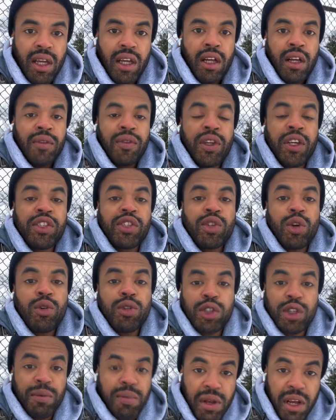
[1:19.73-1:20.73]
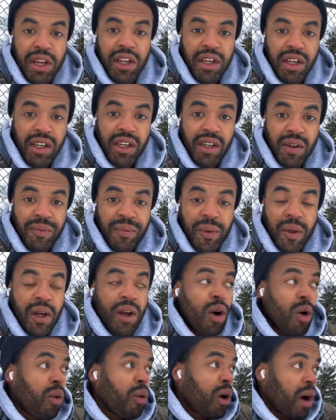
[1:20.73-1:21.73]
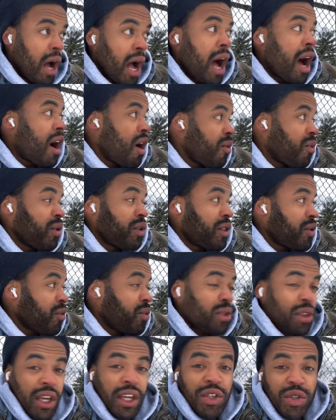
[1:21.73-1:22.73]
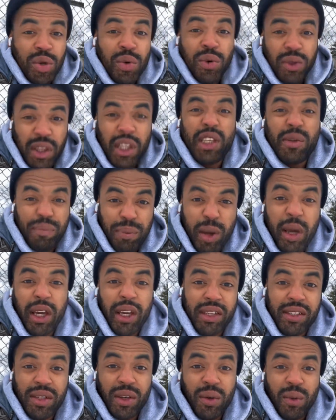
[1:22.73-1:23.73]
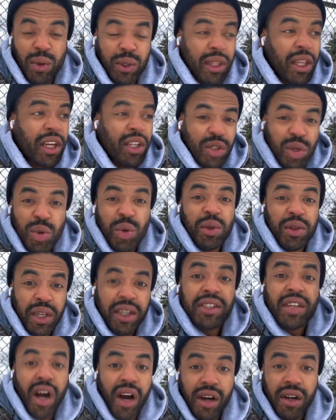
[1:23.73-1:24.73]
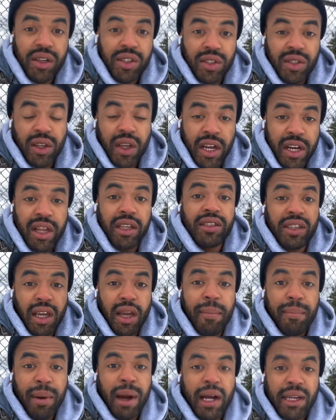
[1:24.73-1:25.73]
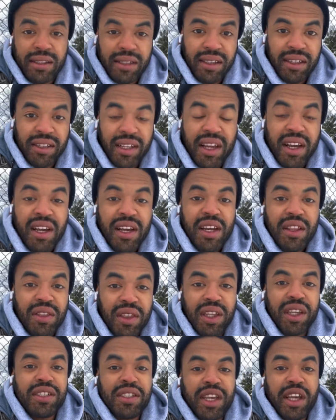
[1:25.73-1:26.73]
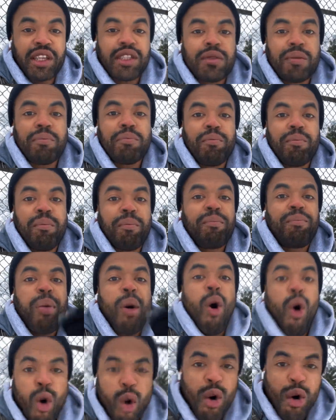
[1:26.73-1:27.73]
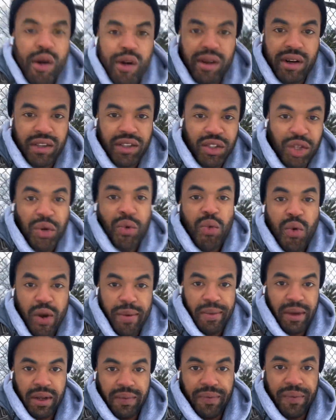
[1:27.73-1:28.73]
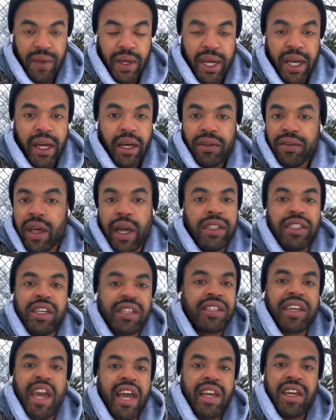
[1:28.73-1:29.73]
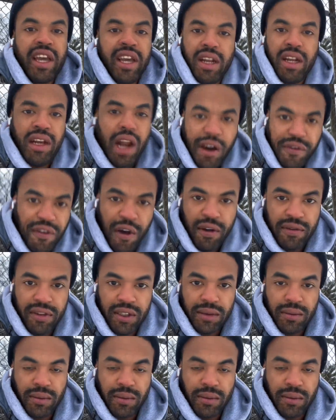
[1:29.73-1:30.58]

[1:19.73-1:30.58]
This social media, what they do with these pics, what they do with these hearts and these inboxes, this is porn to women. They just can't get enough of it.